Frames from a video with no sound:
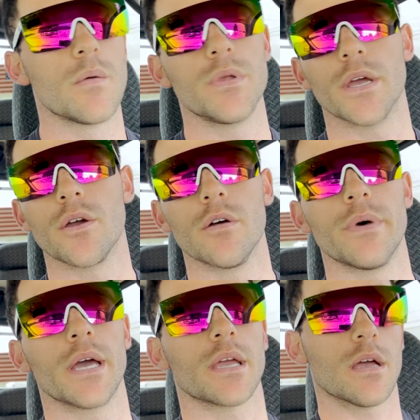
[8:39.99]
Yeah, going
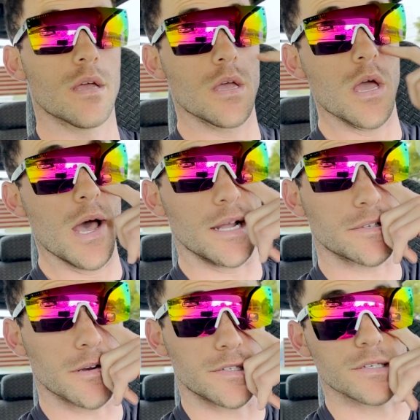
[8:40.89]
back, I
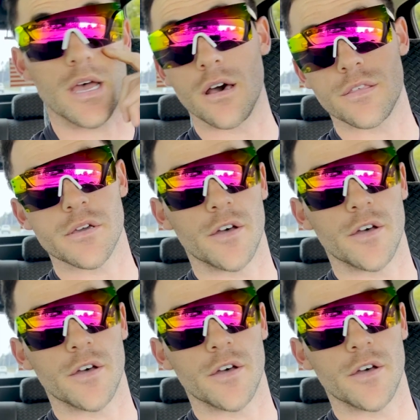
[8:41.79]
turned south